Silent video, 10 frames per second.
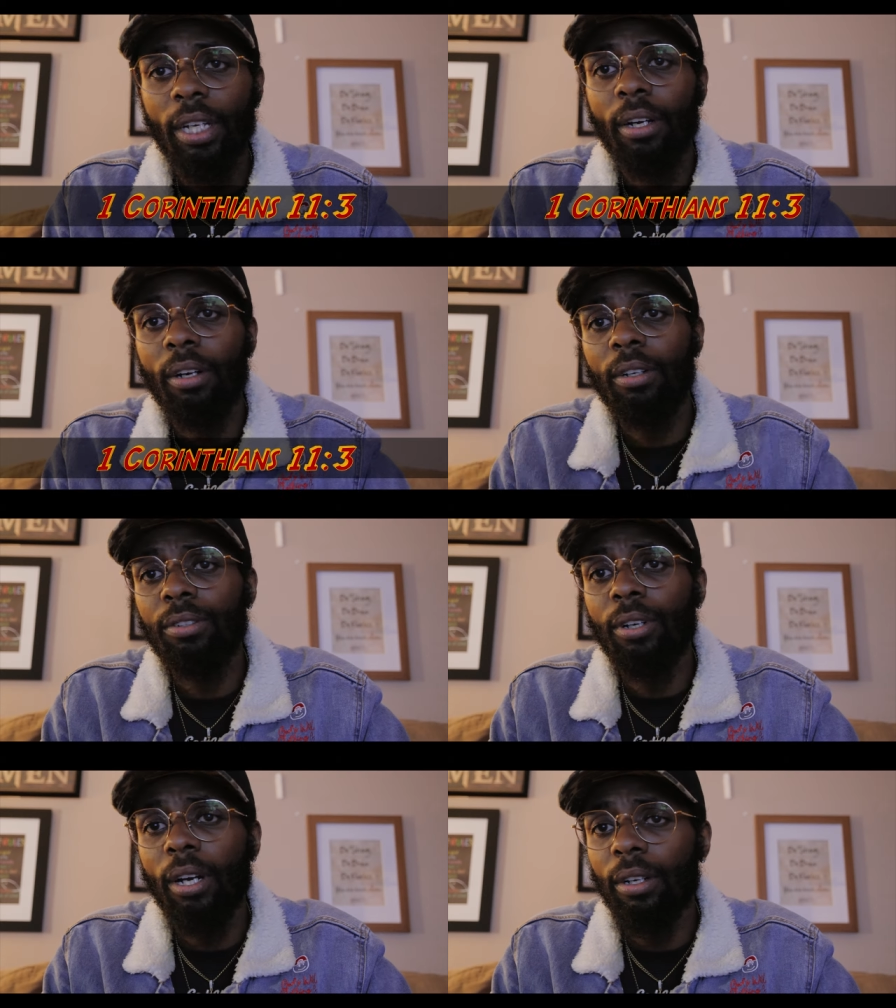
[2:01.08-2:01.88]
that are
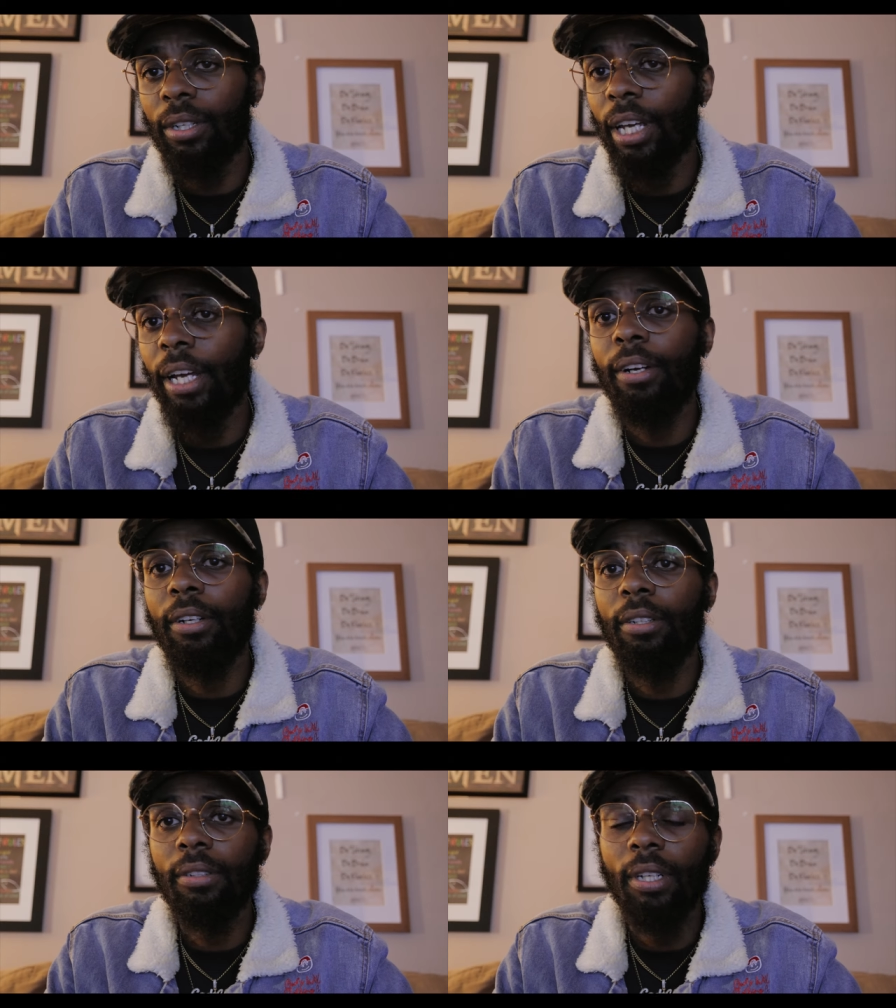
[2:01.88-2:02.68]
under our
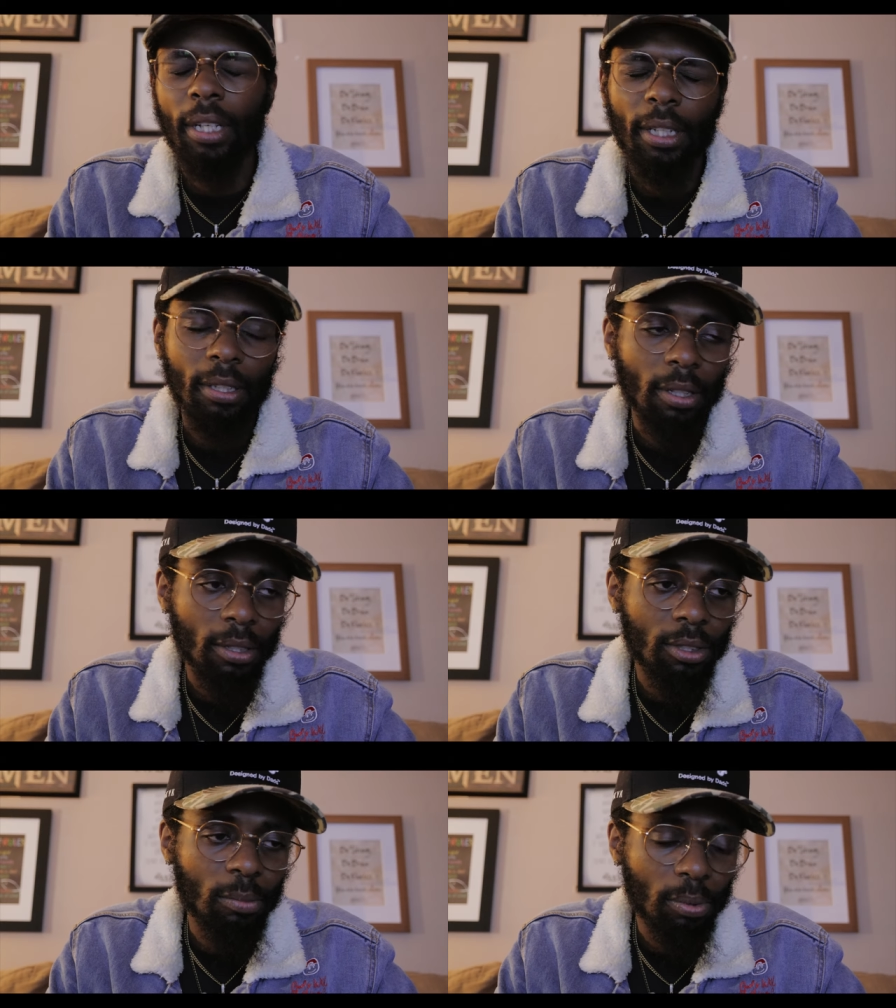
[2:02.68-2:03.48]
care, and
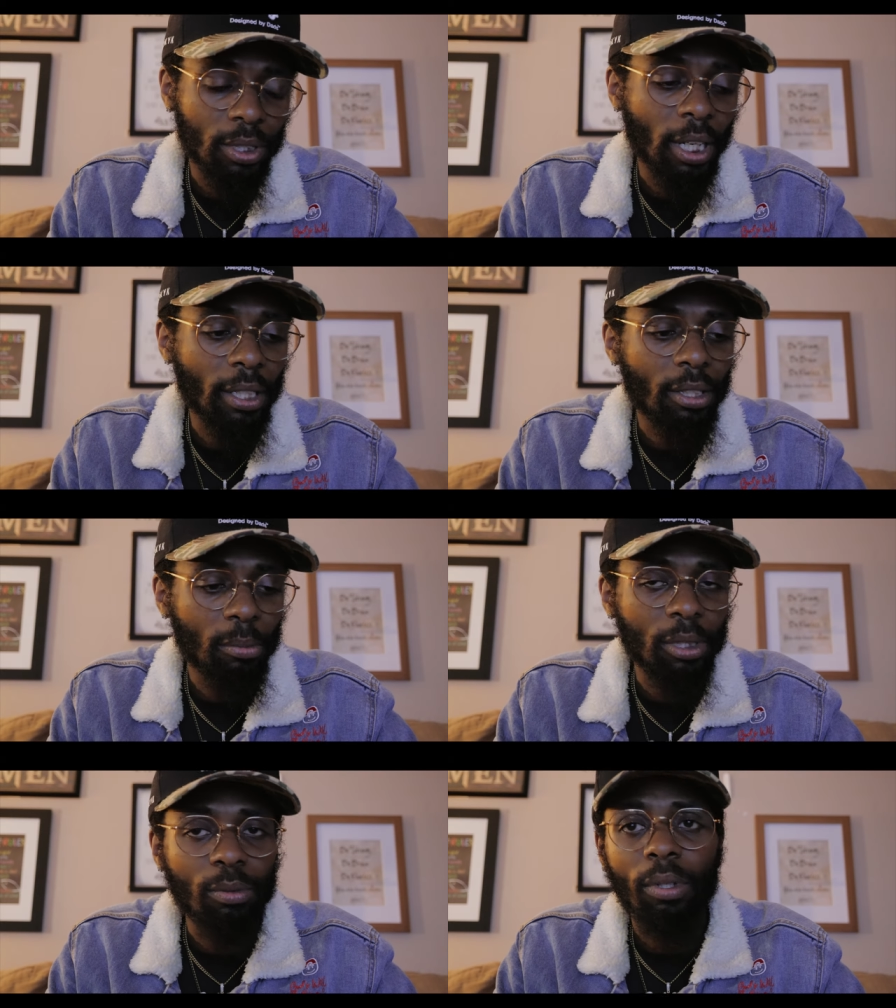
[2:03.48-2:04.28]
us to protect
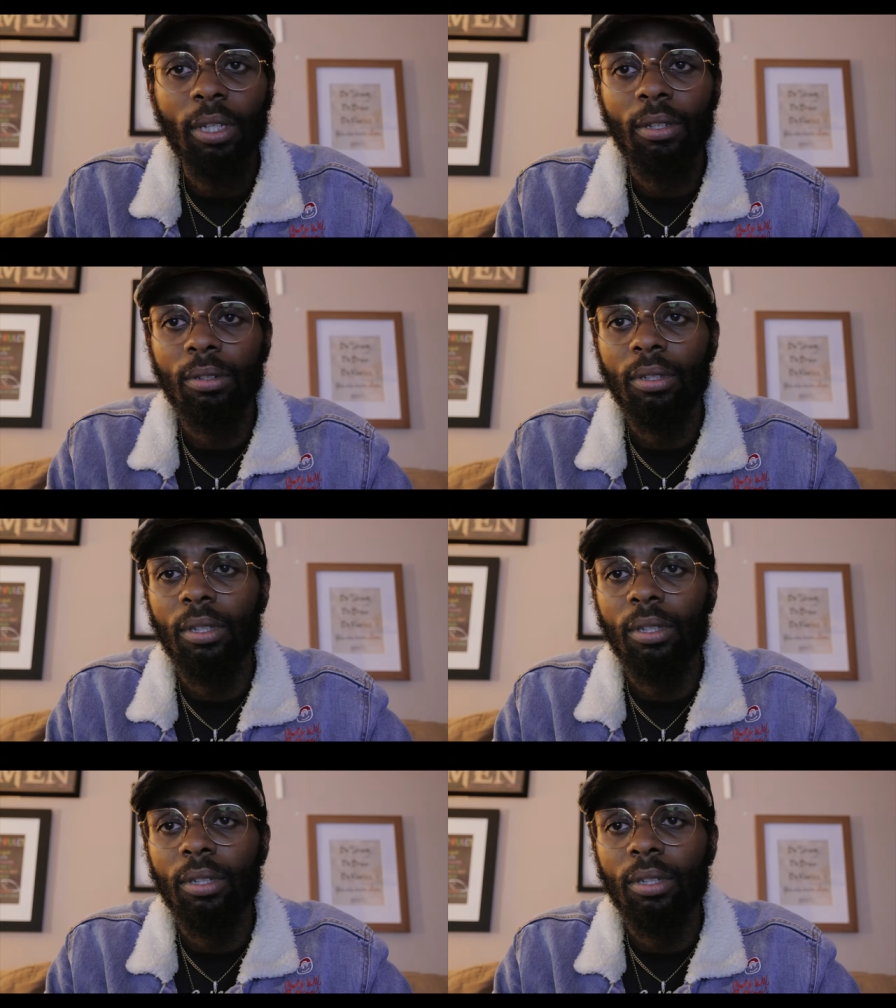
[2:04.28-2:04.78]
them as well.